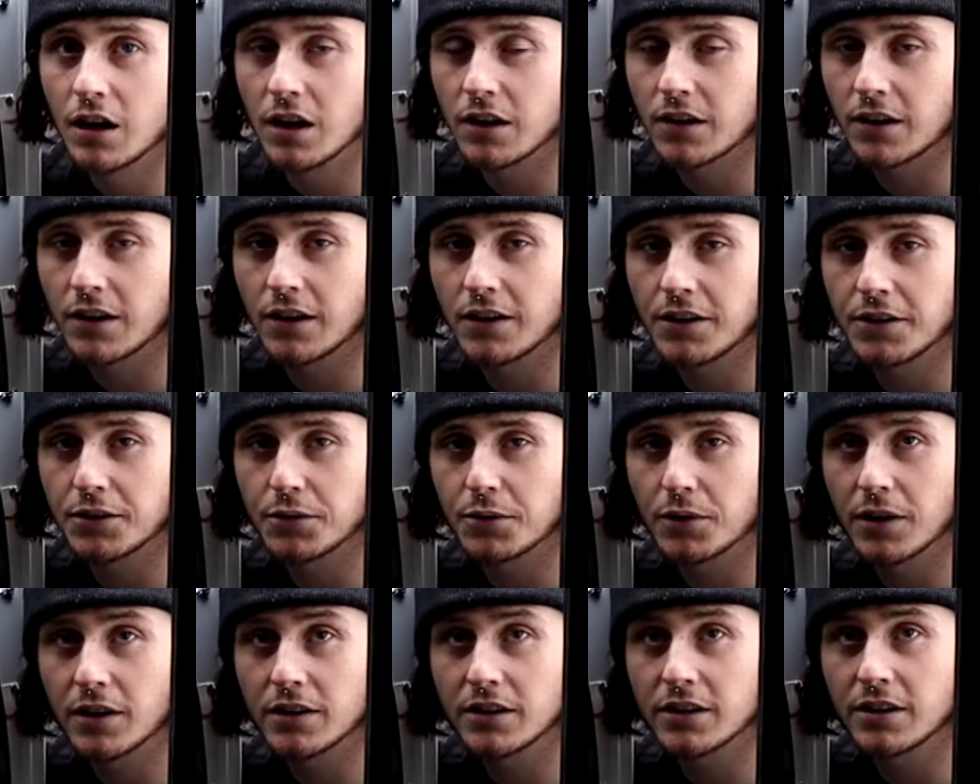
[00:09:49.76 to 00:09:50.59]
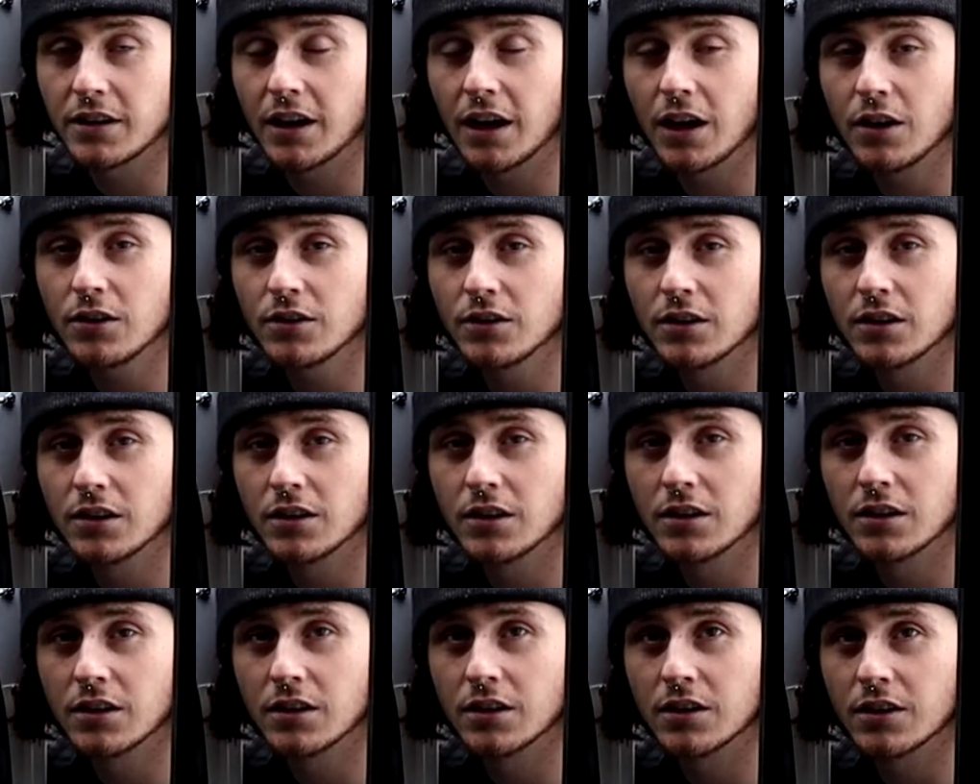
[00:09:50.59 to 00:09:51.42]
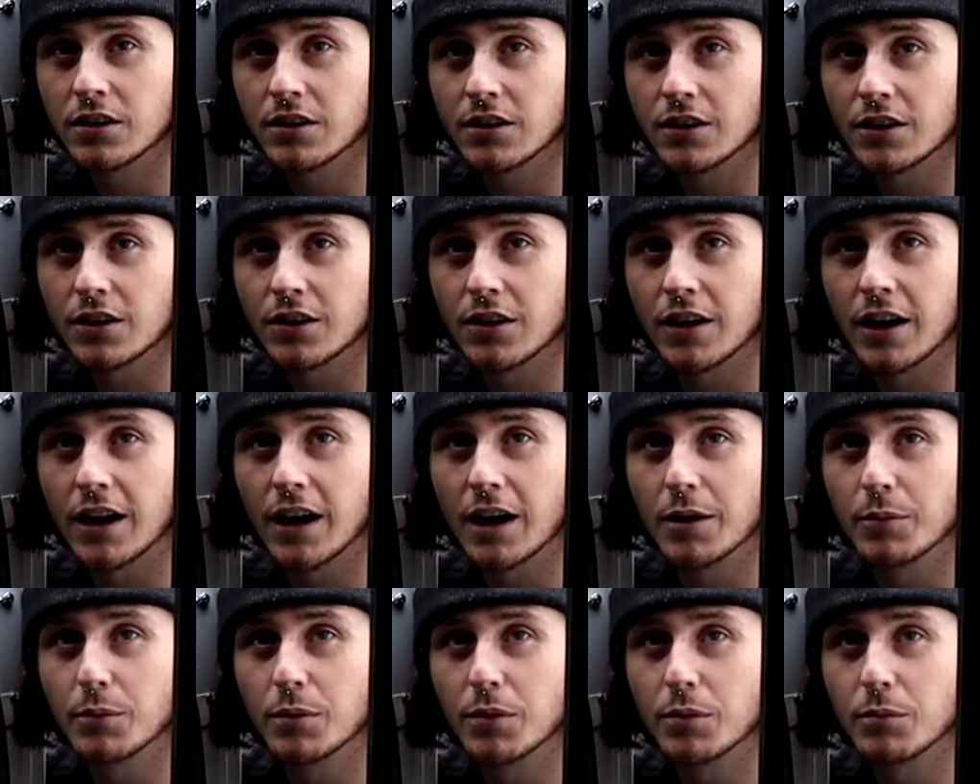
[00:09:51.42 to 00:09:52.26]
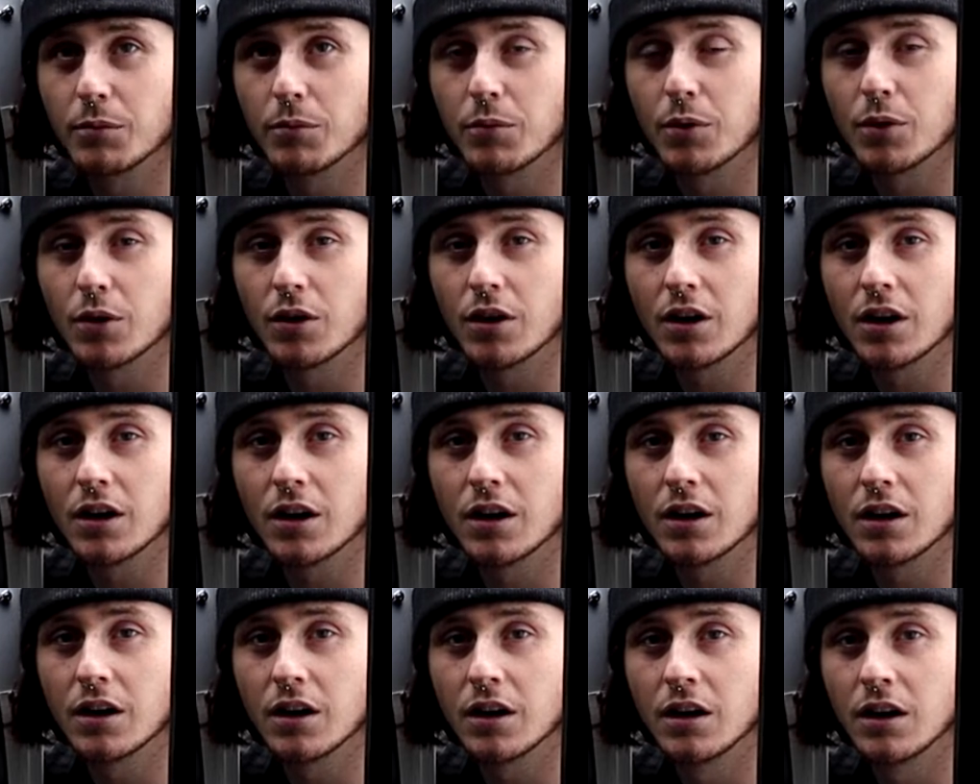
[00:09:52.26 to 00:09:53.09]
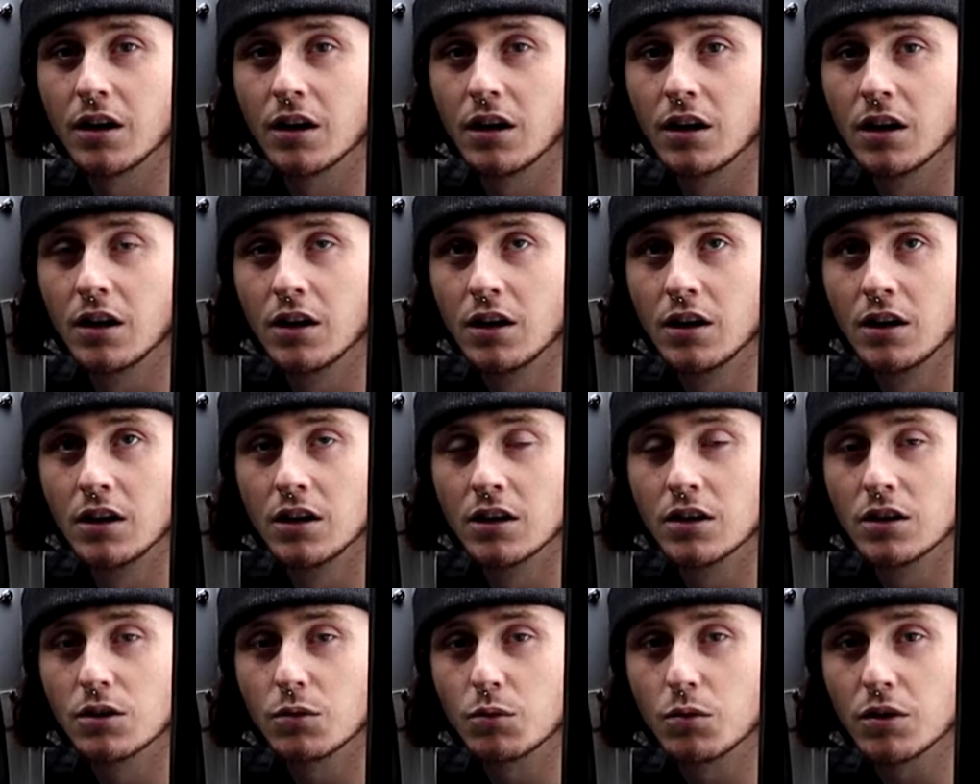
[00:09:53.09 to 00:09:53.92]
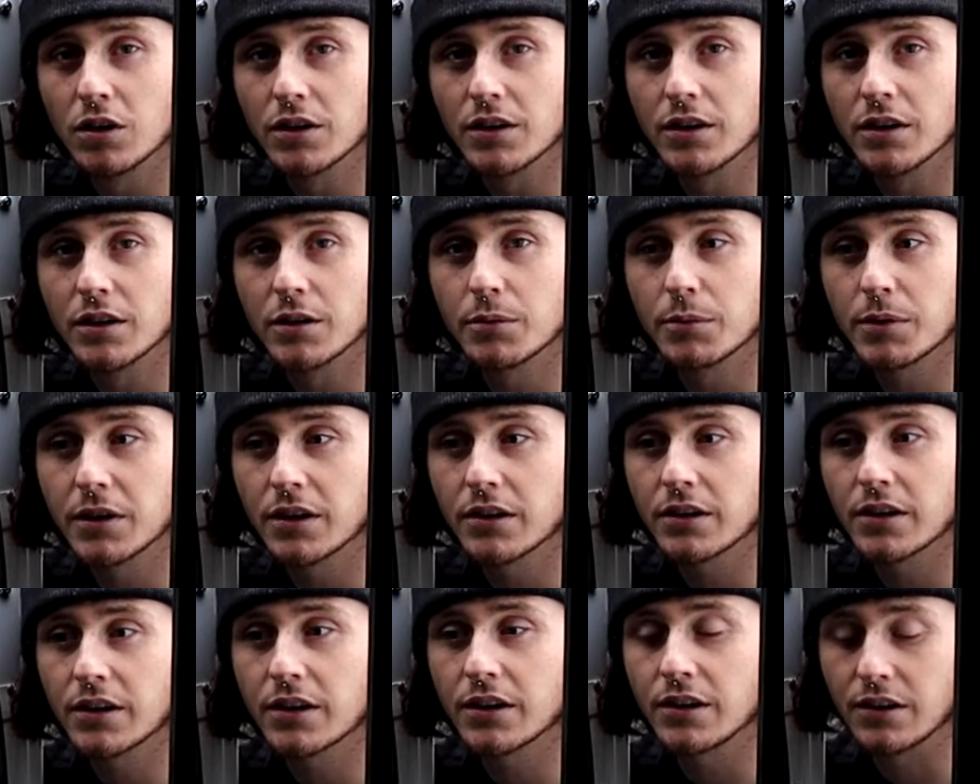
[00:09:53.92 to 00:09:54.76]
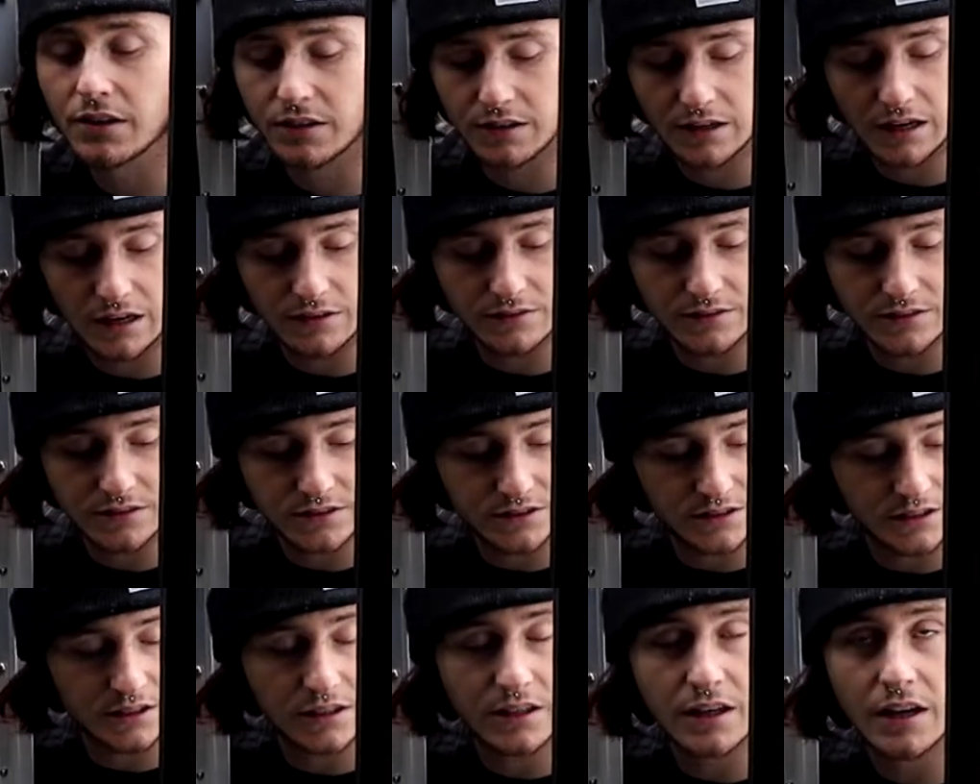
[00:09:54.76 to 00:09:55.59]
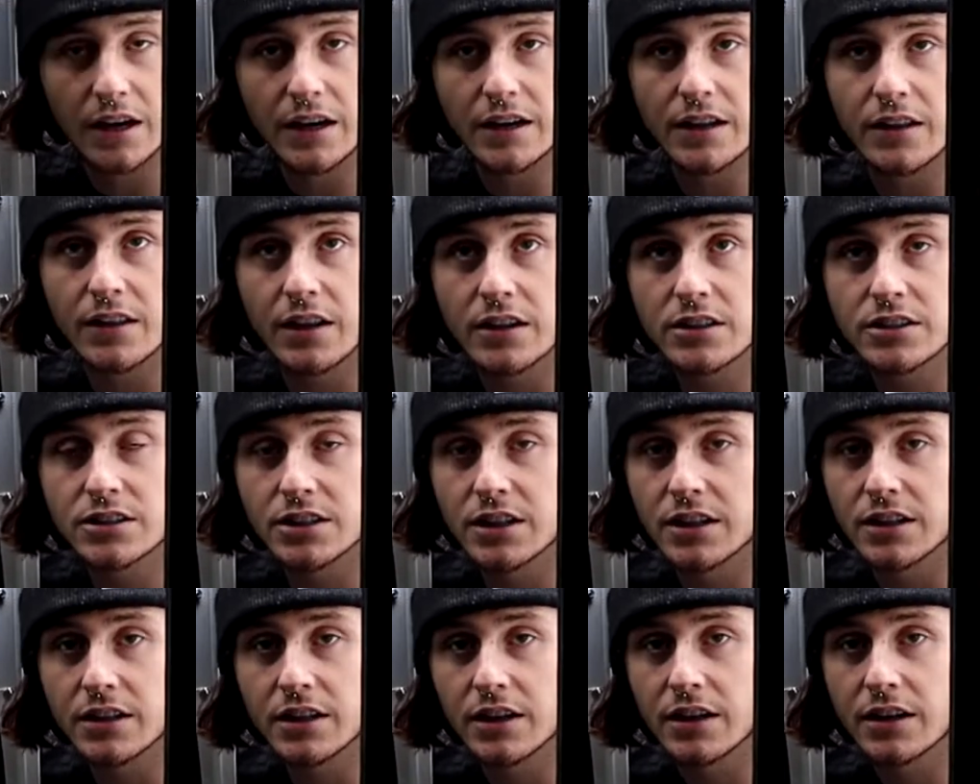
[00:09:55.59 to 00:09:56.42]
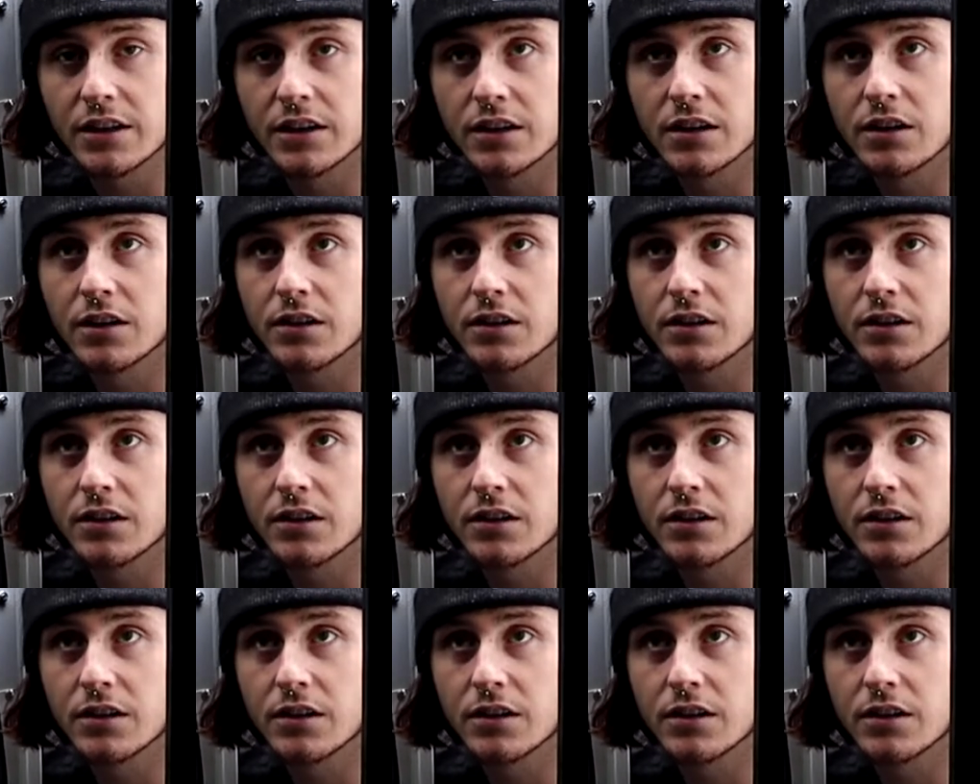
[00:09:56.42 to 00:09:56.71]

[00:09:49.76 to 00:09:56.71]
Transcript: I need to run into town to grab more wood because I couldn't salvage any of that shit in there.